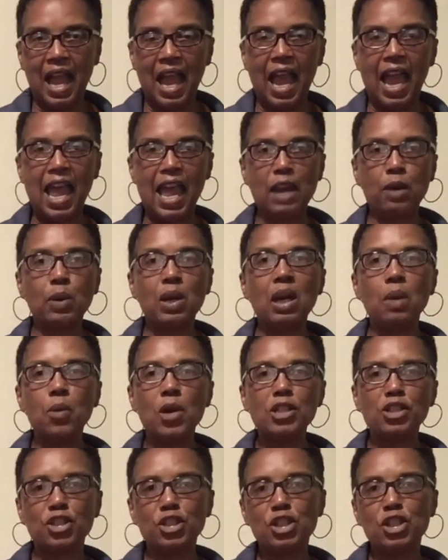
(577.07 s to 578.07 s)
And what I
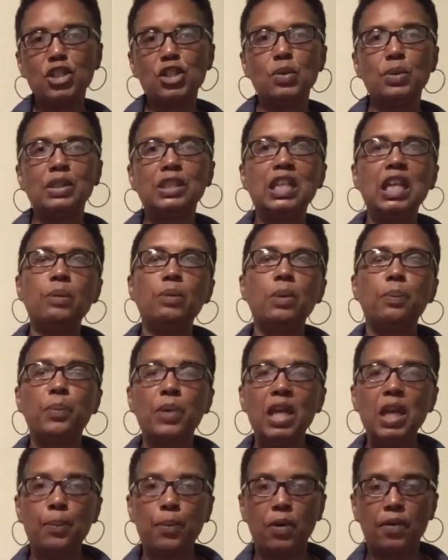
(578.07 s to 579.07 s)
want you to do is get with
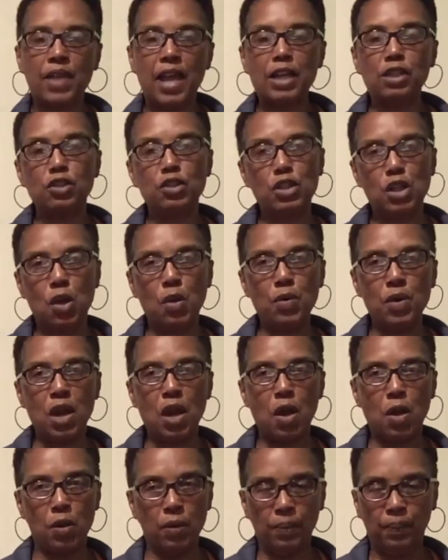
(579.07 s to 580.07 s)
people that you don't
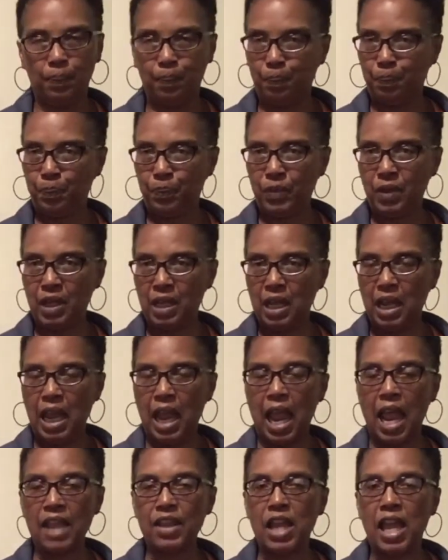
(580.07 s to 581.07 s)
know,
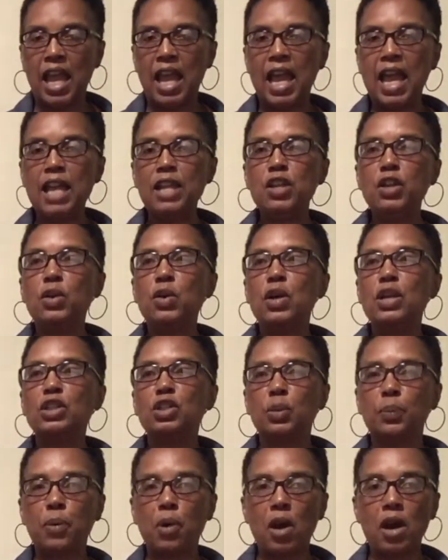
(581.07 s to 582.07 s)
and you're going
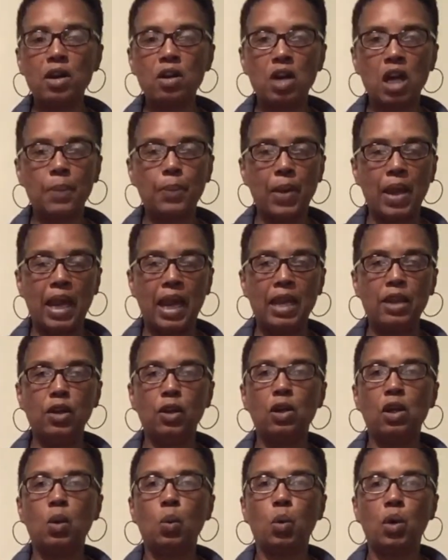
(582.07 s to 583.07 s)
to partner up and you're
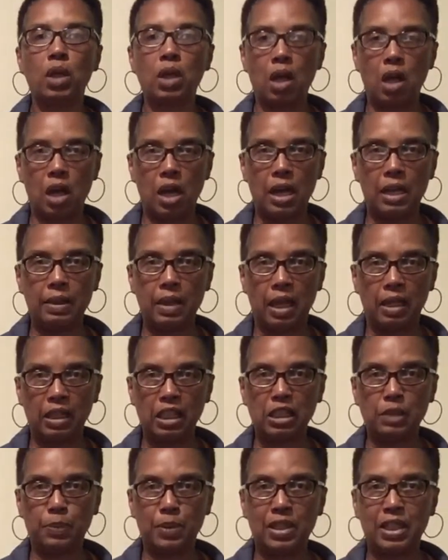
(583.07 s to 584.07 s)
going to work on
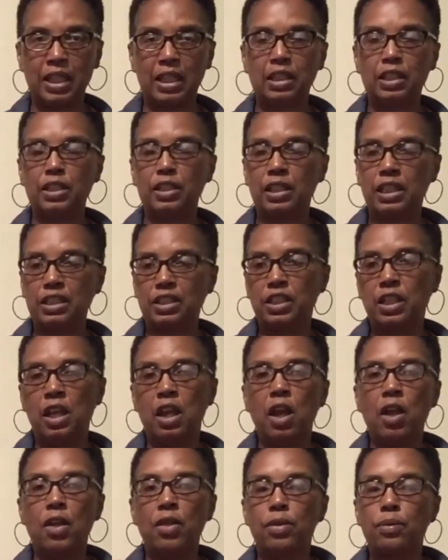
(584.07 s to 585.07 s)
this
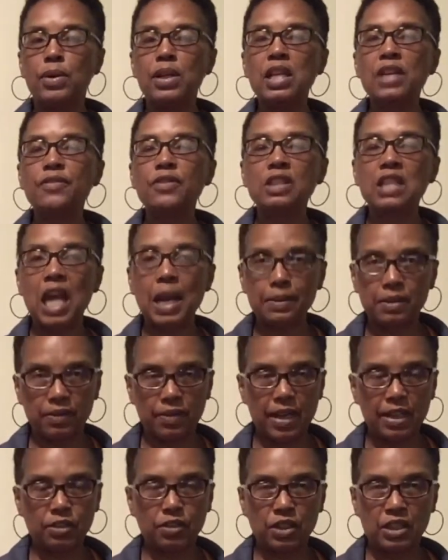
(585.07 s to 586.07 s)
3 different types of
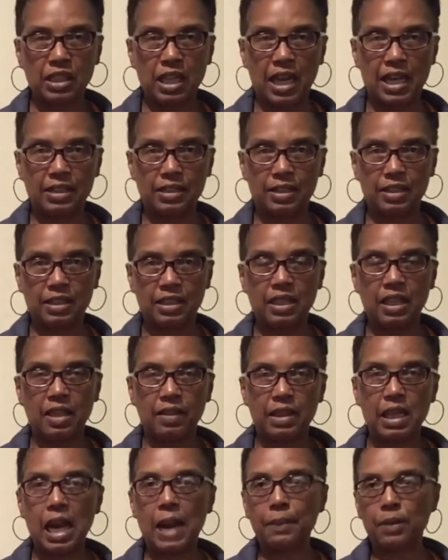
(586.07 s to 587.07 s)
exercises
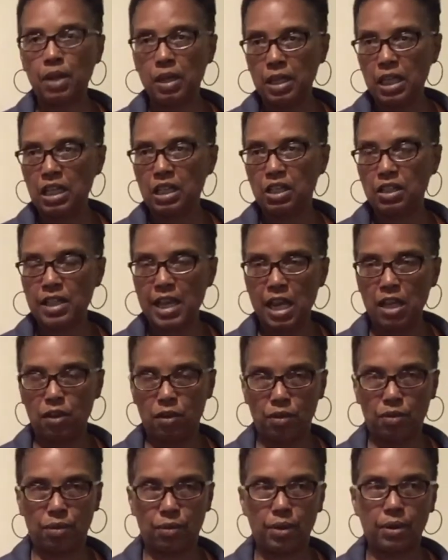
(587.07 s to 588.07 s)
that I'm going to need to take
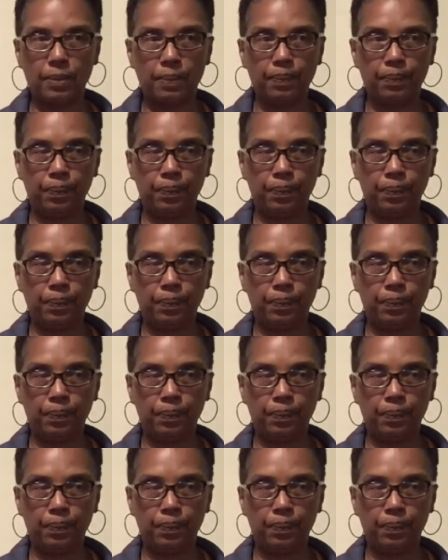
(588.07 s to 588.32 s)
you through.